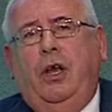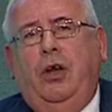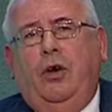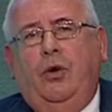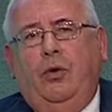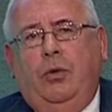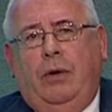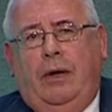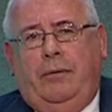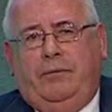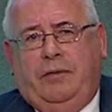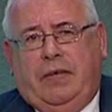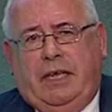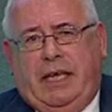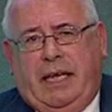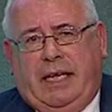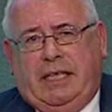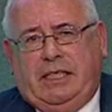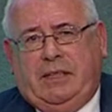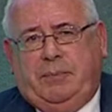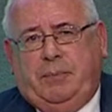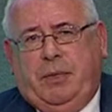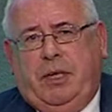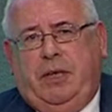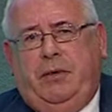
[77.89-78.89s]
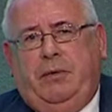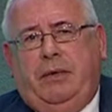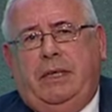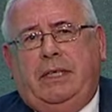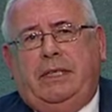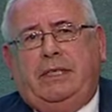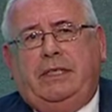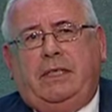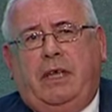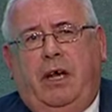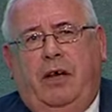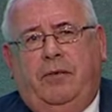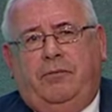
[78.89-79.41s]
who have the
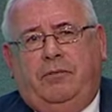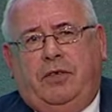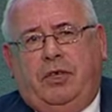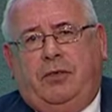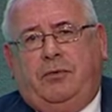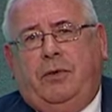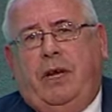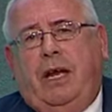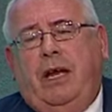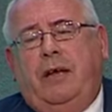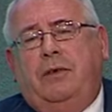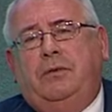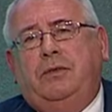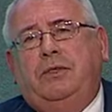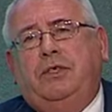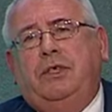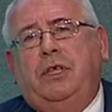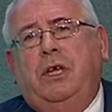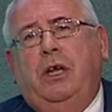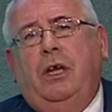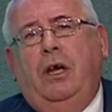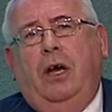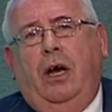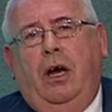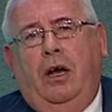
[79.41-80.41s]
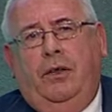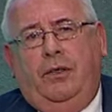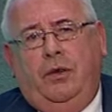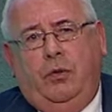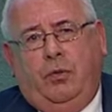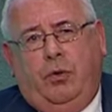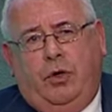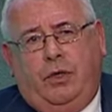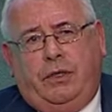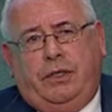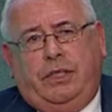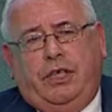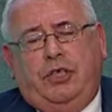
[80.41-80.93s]
experience of the ground and the
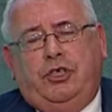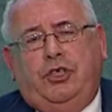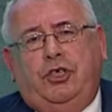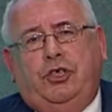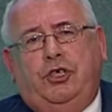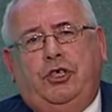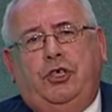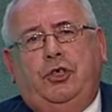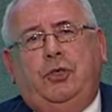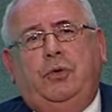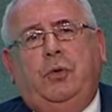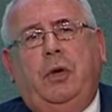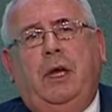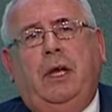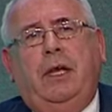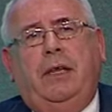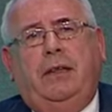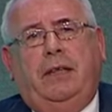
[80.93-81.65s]
work that you do,